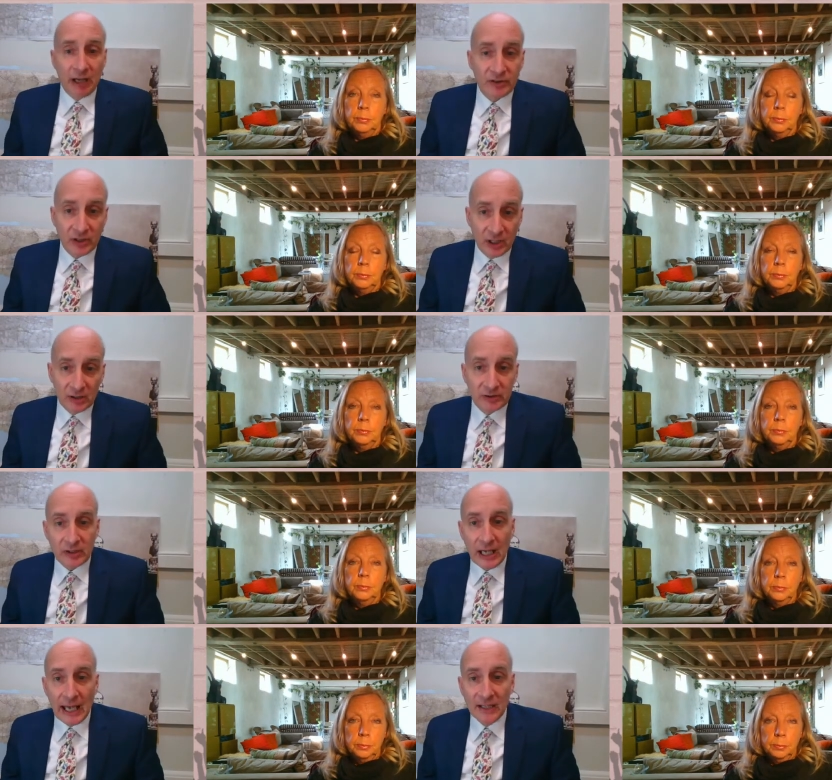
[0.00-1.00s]

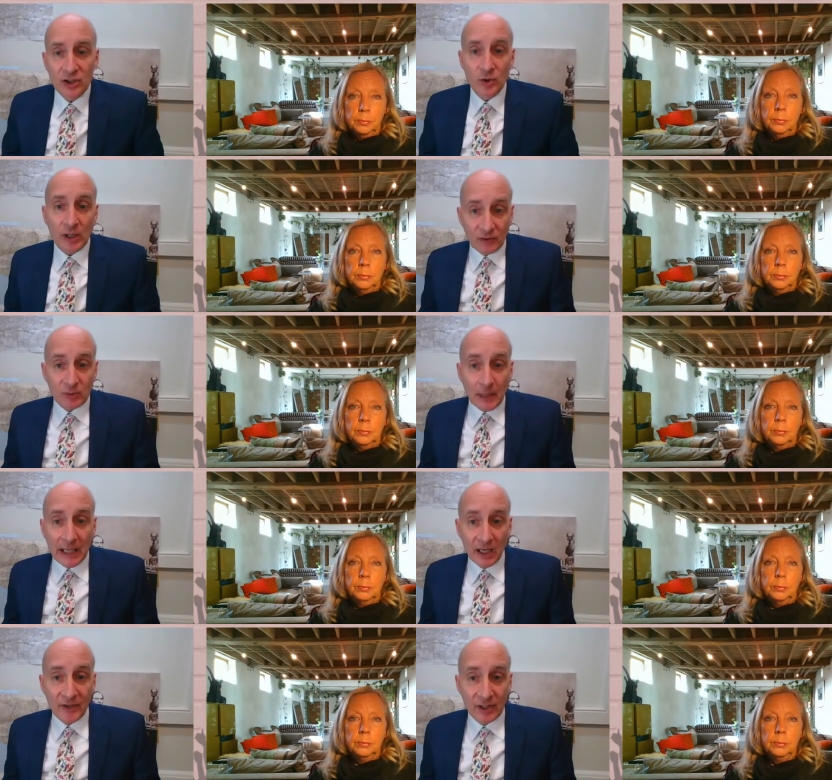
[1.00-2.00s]
Speaker 1: Brexit. And you can have a
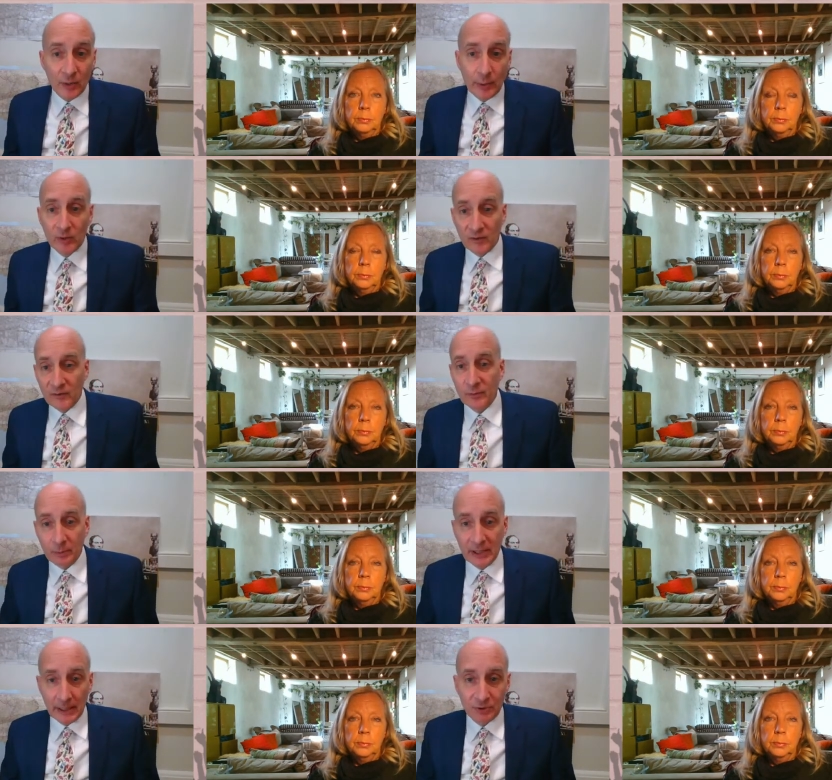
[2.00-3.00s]
debate. I think we would have
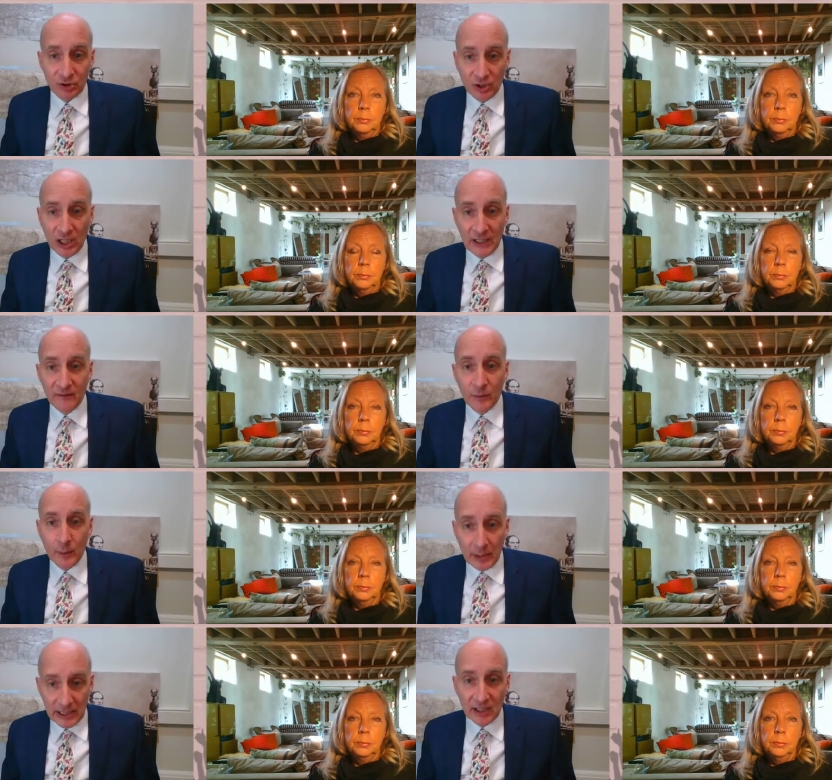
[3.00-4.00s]
been able to do it even if
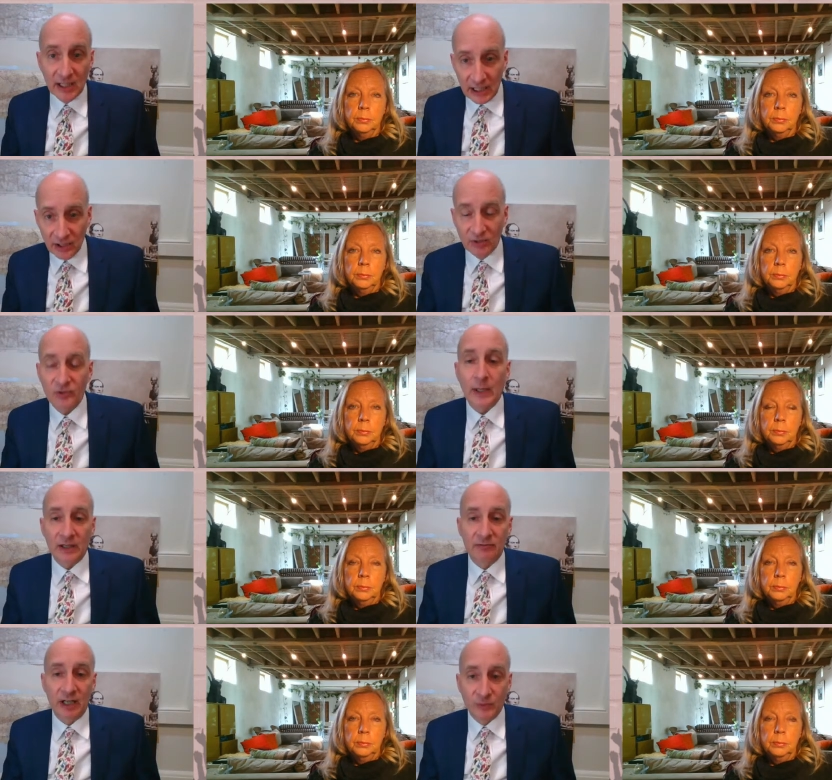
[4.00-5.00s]
we'd been in the EU because we
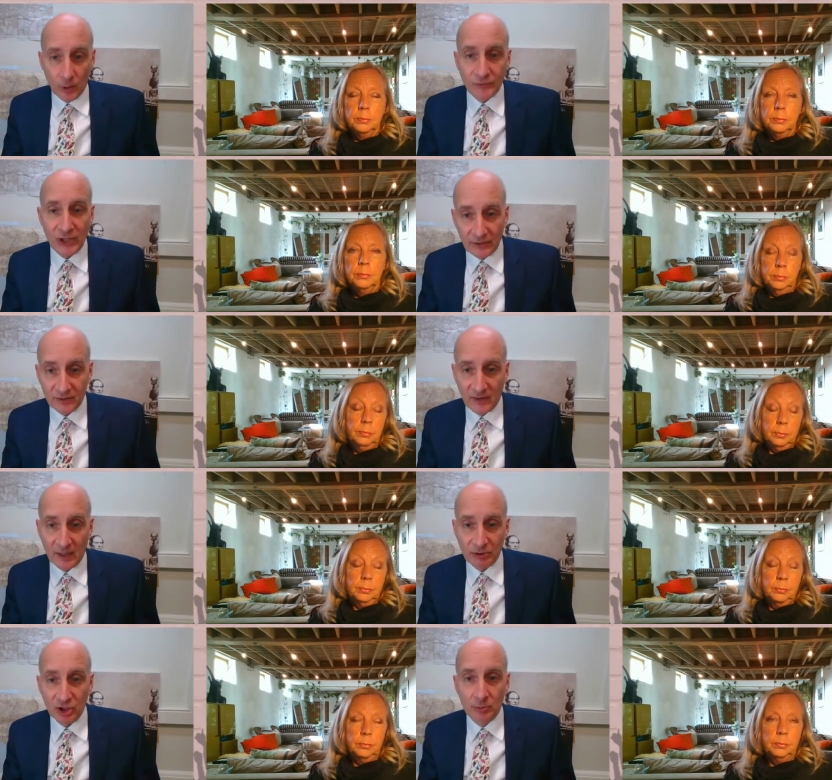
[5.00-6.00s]
had a right to opt out of
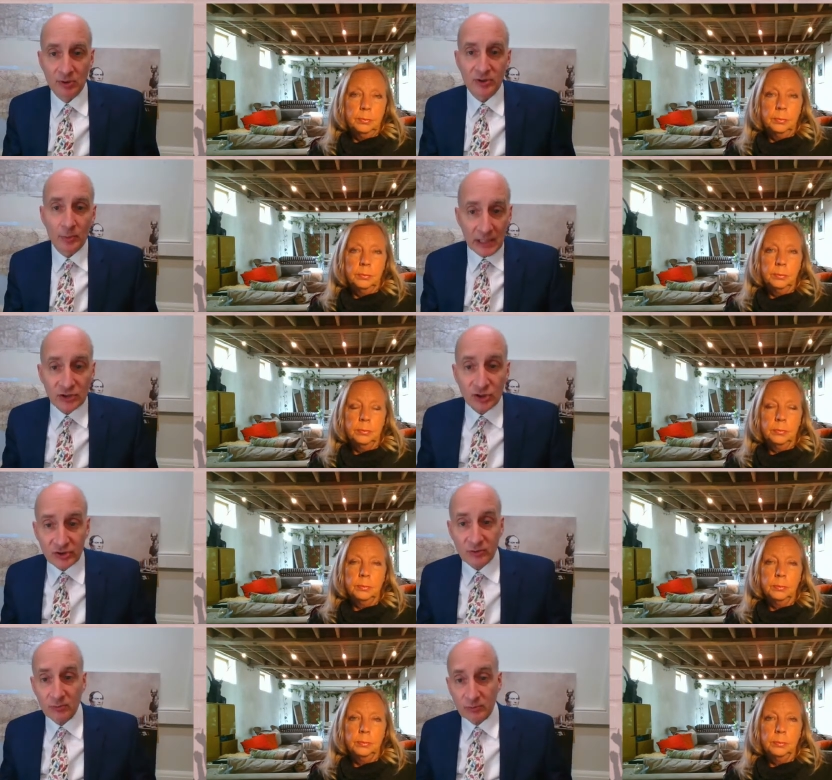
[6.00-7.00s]
their procurement and so on. But let's
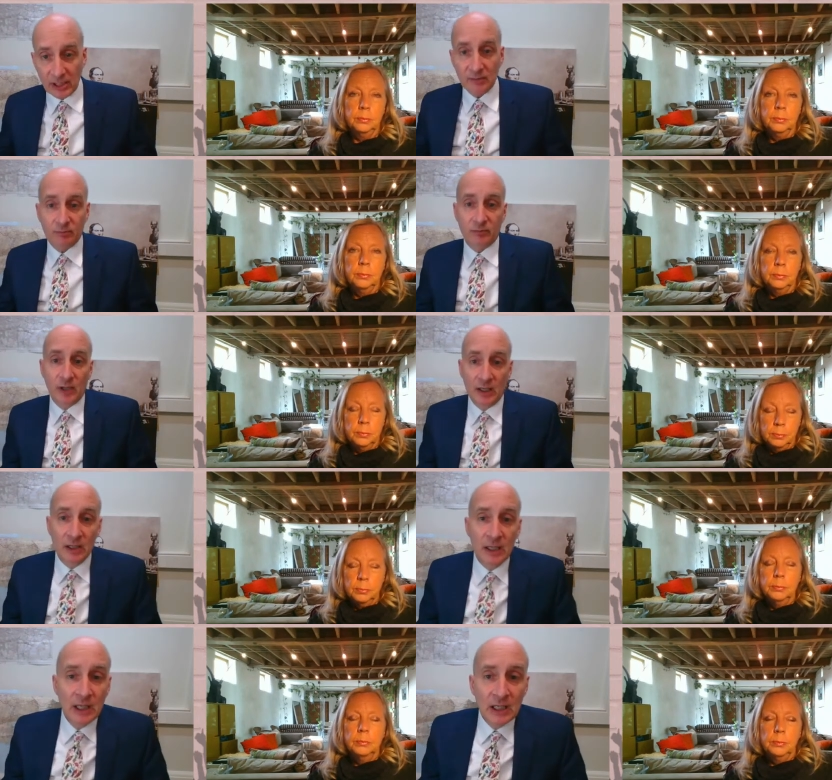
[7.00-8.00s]
just take, you
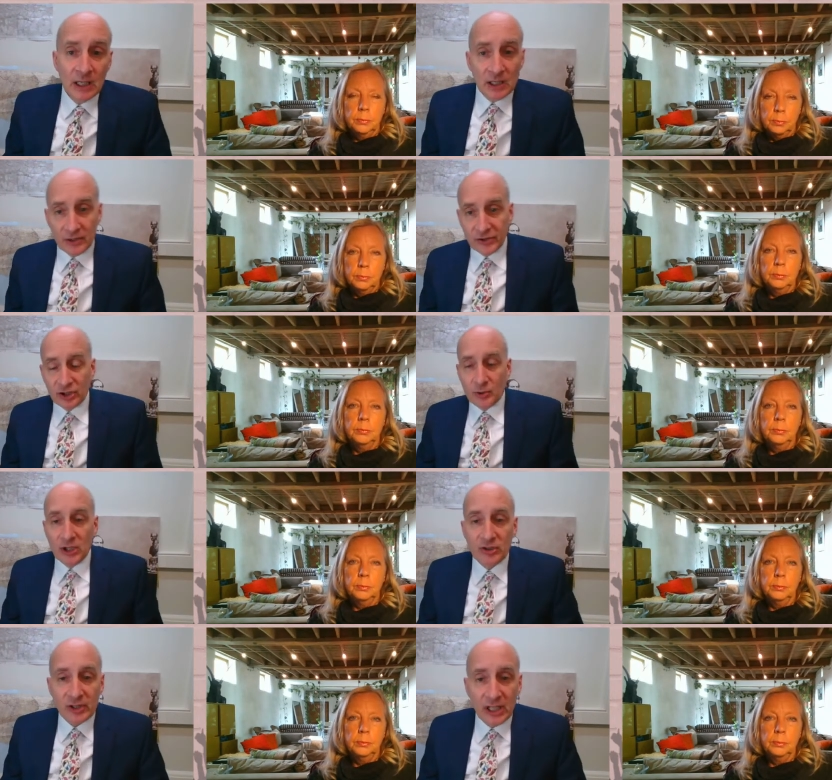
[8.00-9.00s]
know, the
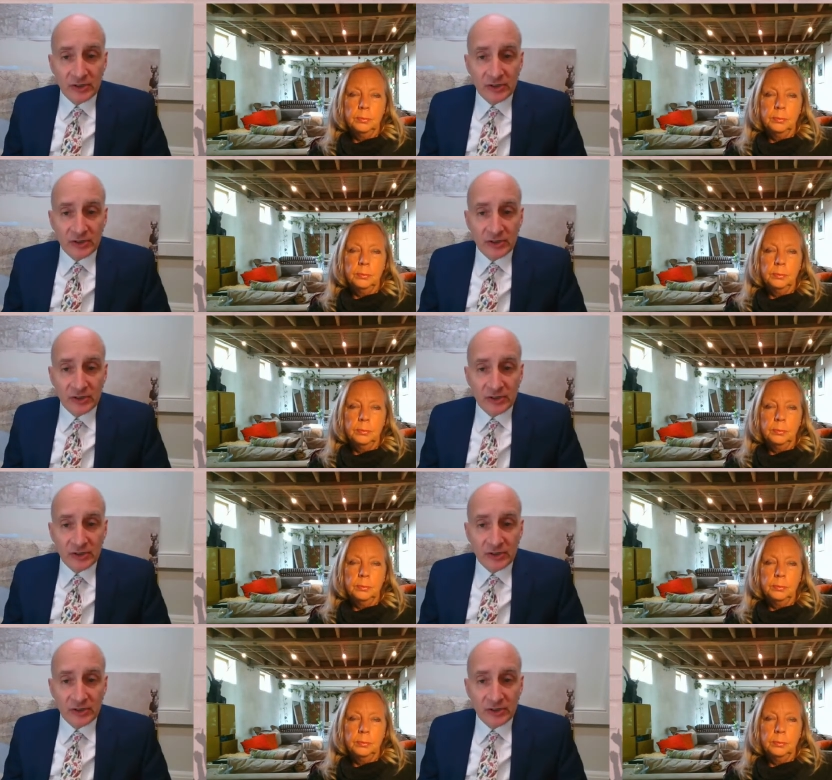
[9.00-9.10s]
situation as